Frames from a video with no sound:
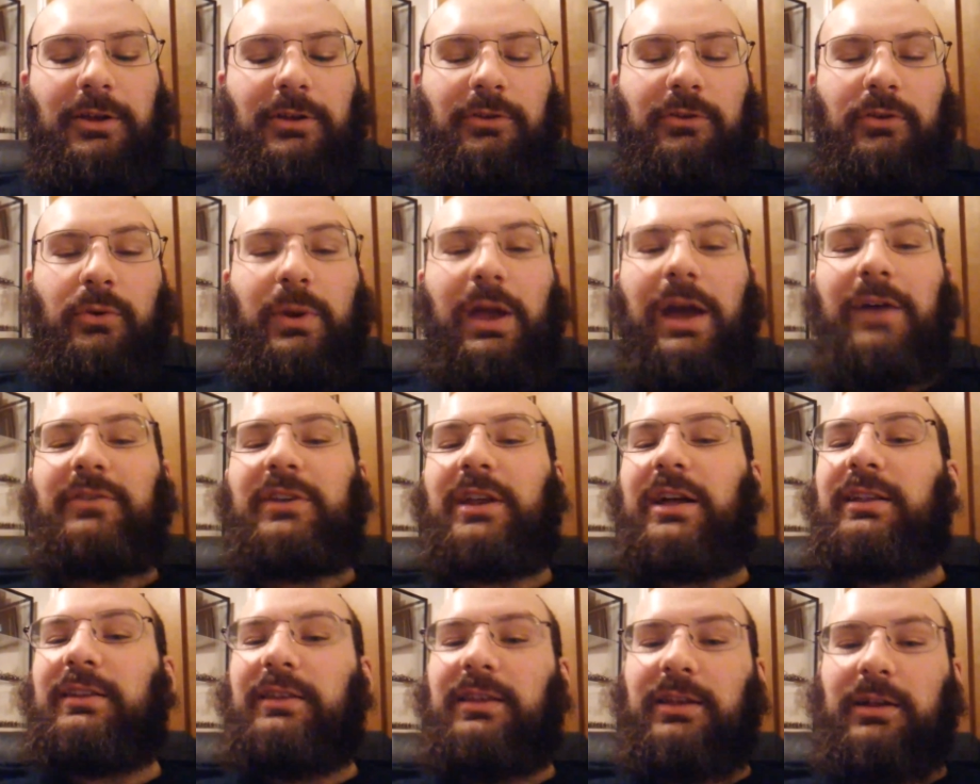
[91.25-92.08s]
So we have an
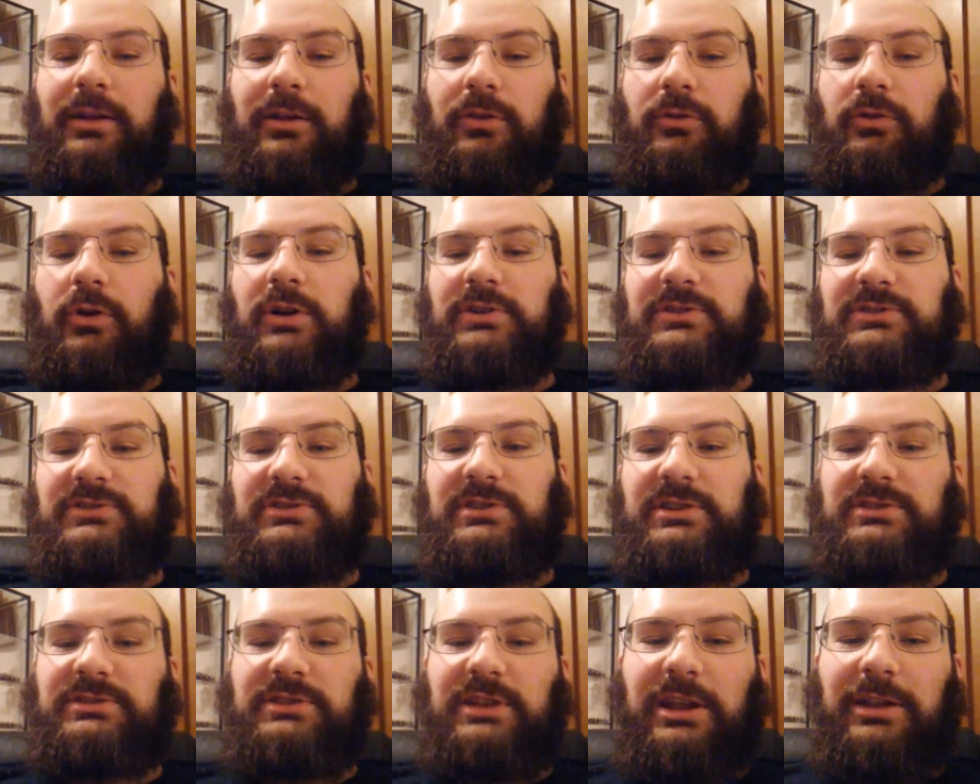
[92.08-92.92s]
idea. There are
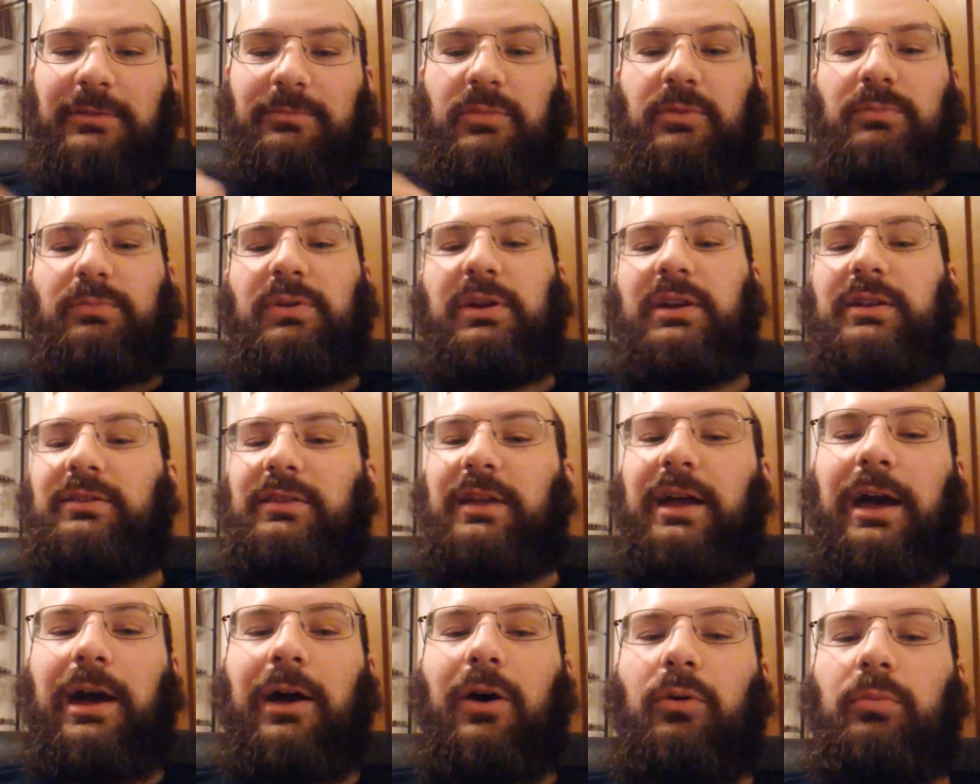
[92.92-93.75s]
six that have been picked
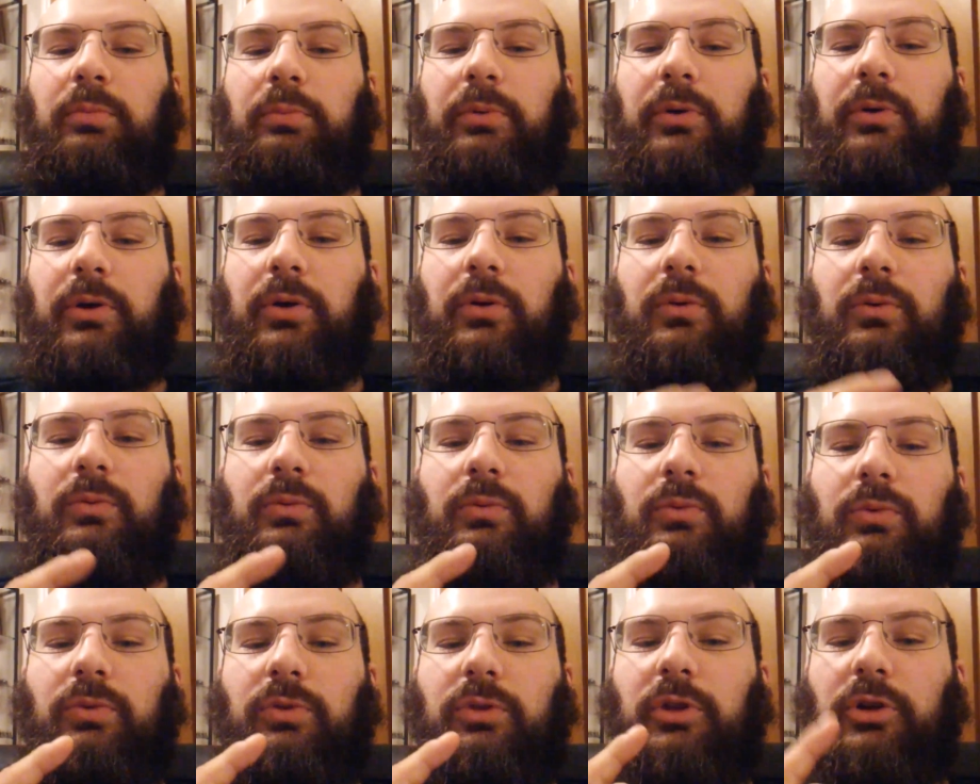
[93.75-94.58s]
out, but
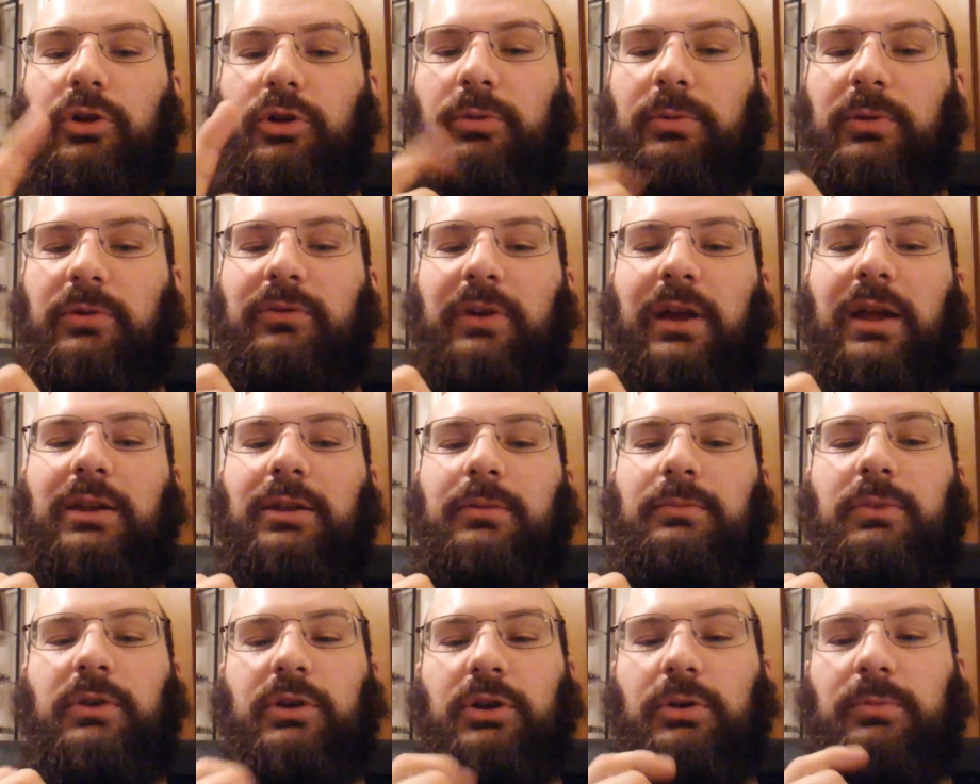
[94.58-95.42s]
they're going to be
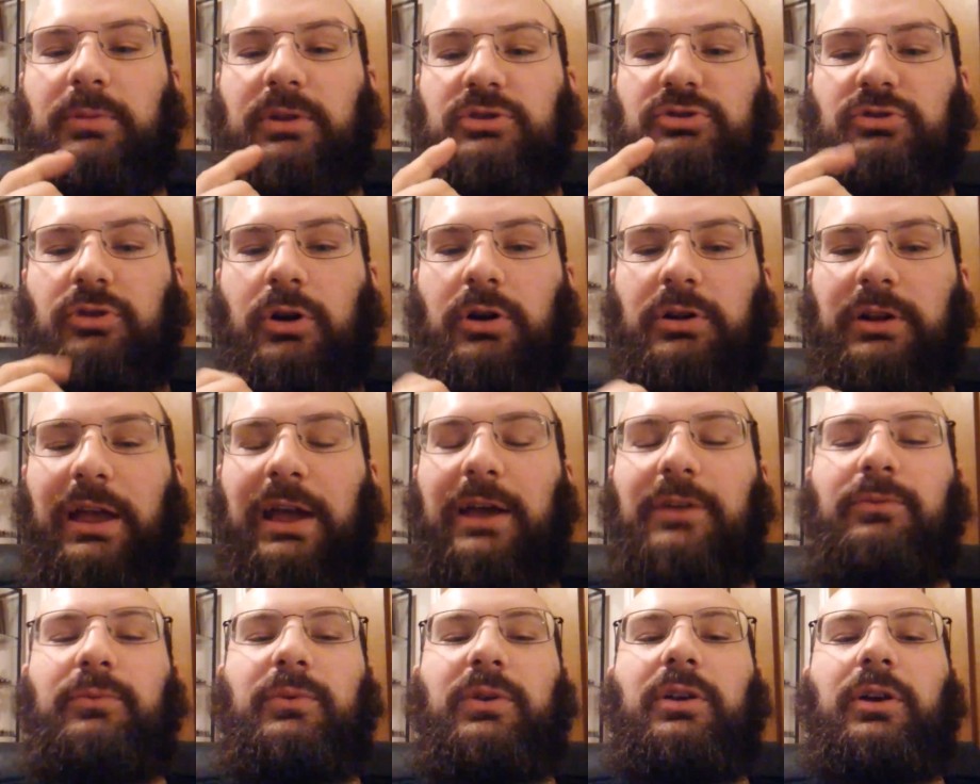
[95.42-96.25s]
random. They're going to be drawn
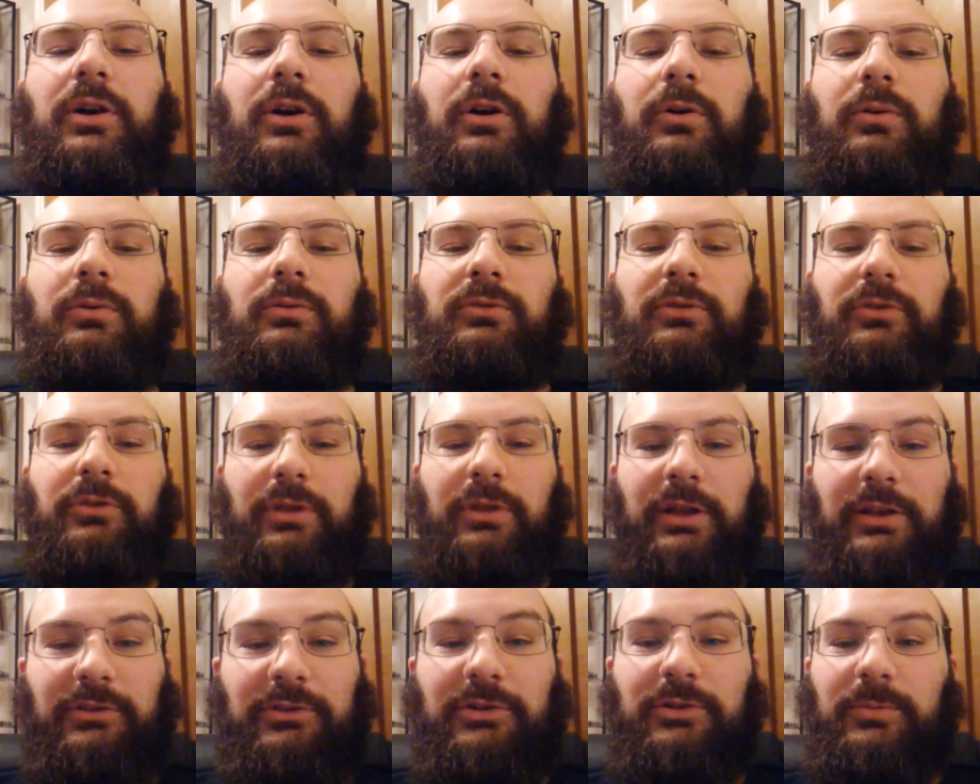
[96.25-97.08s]
as we go. So
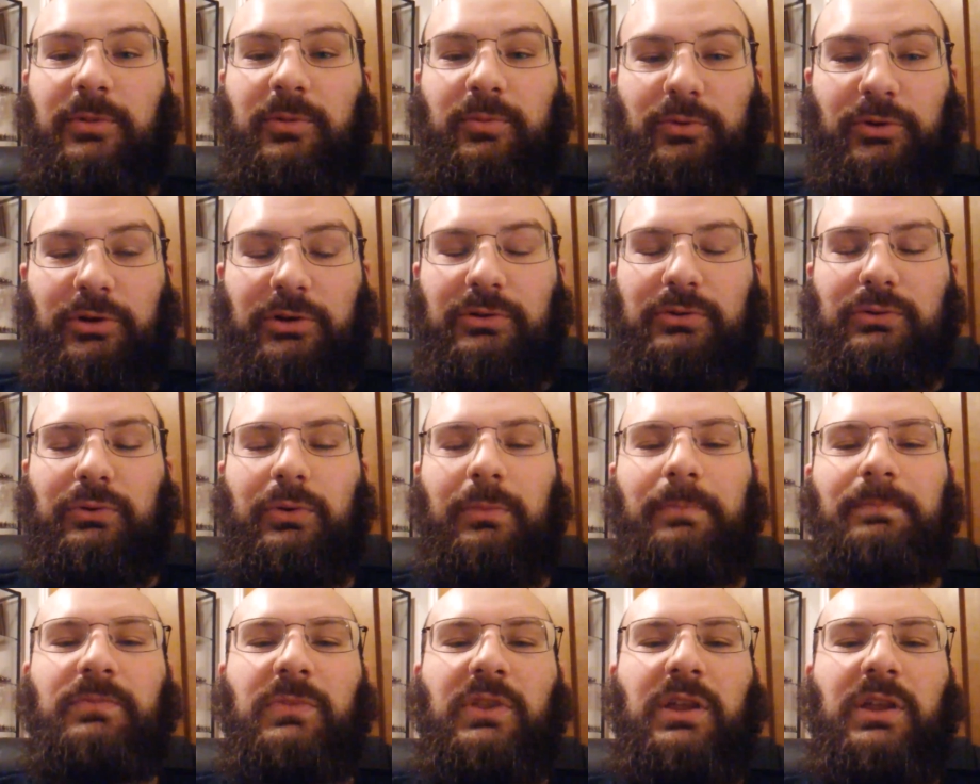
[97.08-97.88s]
that's going to be pretty cool.